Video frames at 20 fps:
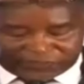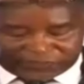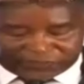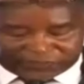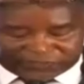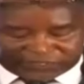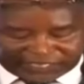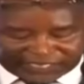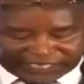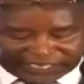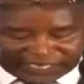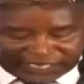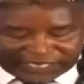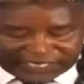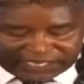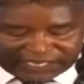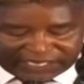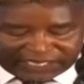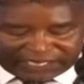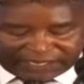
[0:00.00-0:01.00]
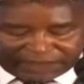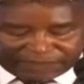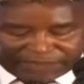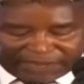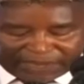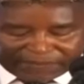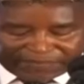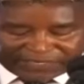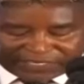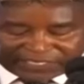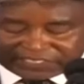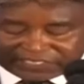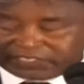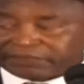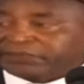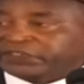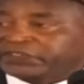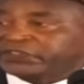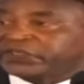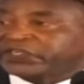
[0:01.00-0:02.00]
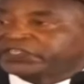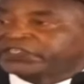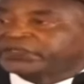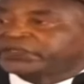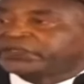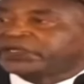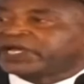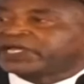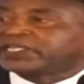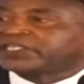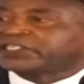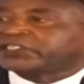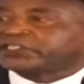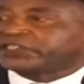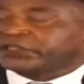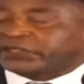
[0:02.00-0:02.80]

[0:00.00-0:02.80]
to study public administration at